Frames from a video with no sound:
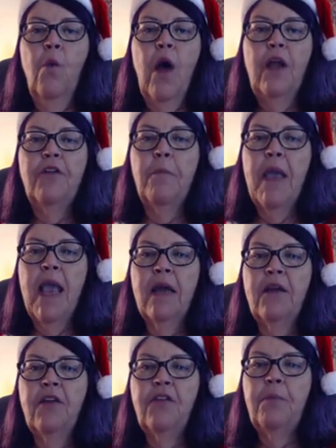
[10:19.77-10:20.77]
While
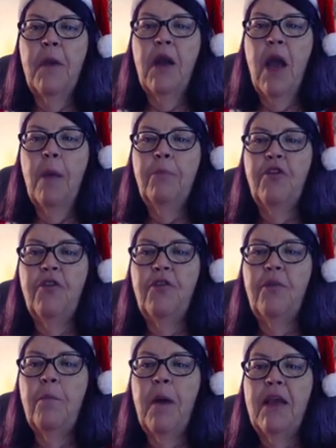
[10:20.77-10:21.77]
demand has been up to,
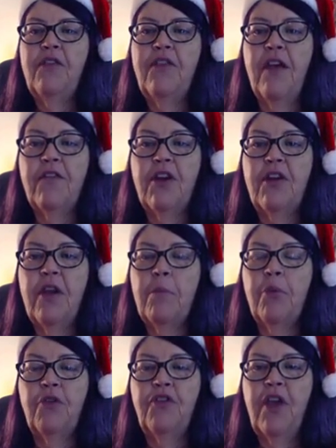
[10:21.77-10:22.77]
by
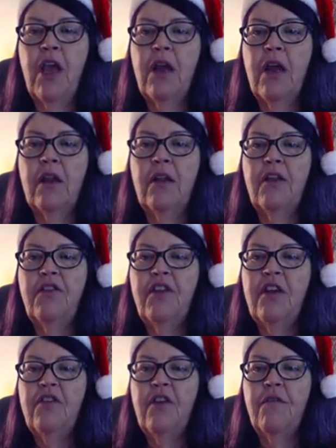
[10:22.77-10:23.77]
17% and
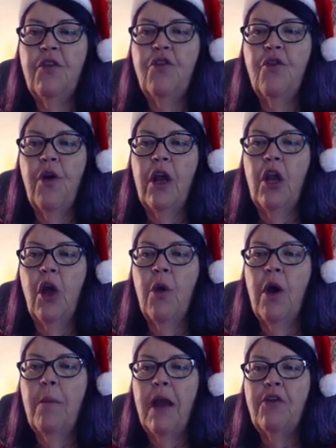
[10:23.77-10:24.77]
listings inventory
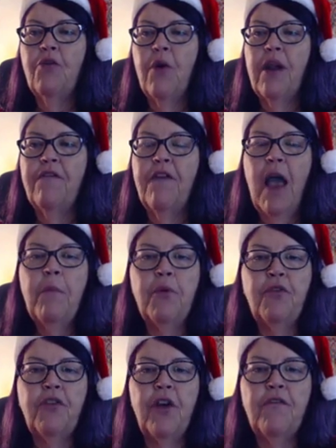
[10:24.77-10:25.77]
lower by
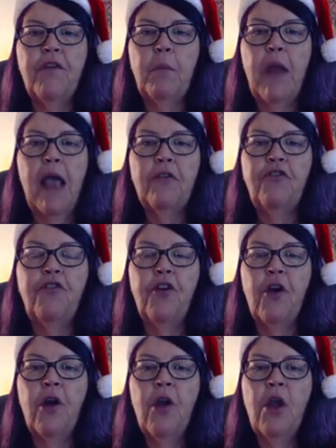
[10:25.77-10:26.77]
25% from last
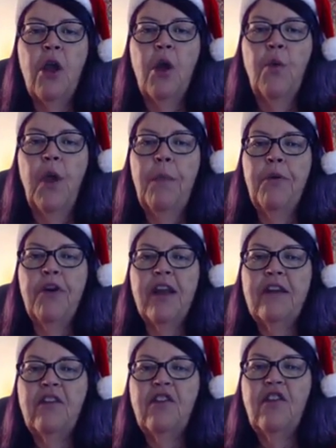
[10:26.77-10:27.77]
year, we
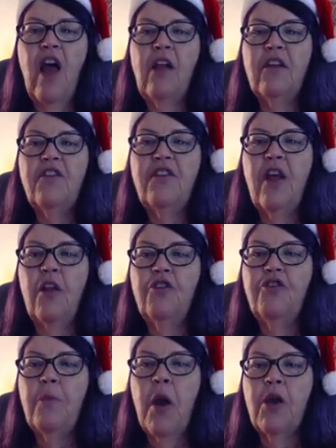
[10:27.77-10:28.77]
predict a solid
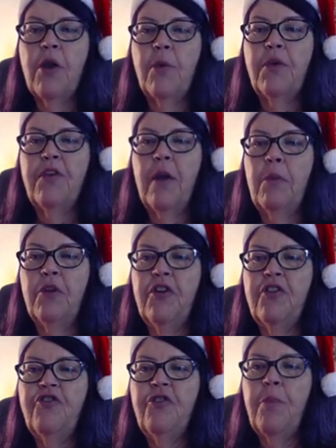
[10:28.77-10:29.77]
seller's market with double
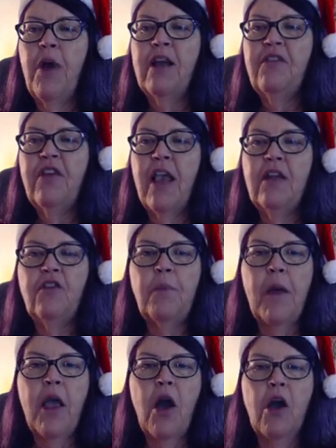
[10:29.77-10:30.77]
digit price gains
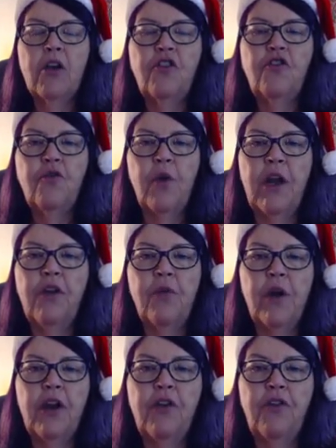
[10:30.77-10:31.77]
by August
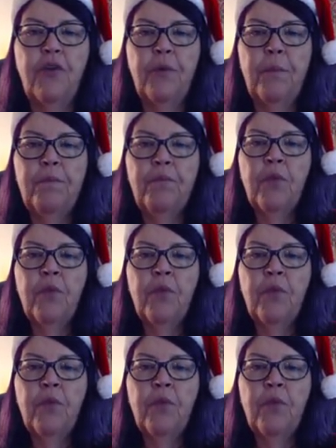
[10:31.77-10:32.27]
2022.